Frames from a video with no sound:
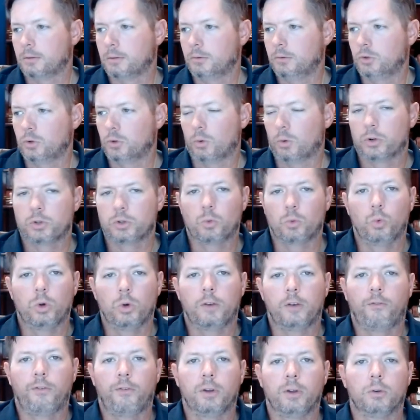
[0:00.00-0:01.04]
George
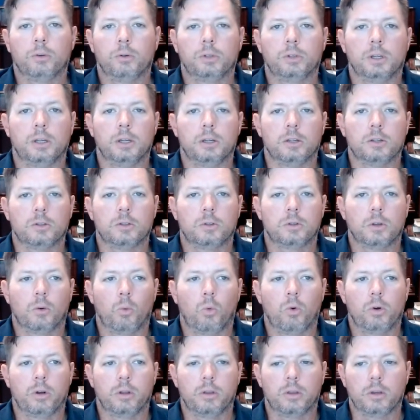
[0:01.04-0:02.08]
Whitefield is
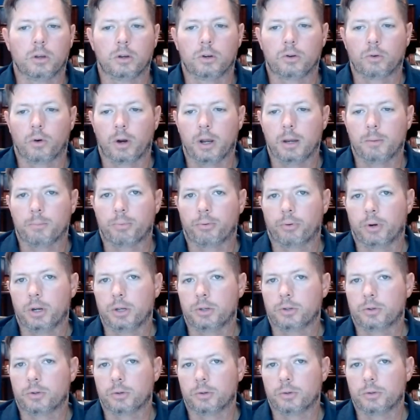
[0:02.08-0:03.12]
one of the great
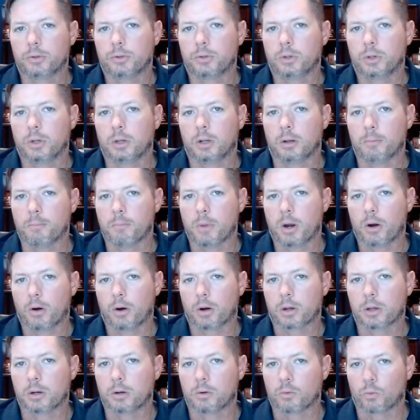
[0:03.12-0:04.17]
preachers in
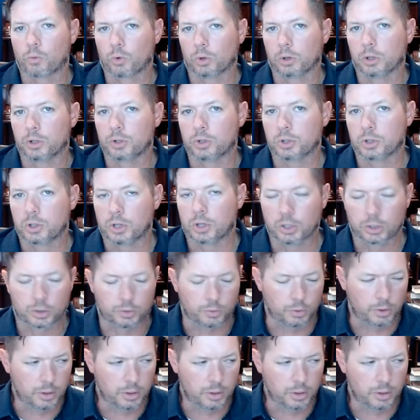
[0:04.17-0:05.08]
American religious history.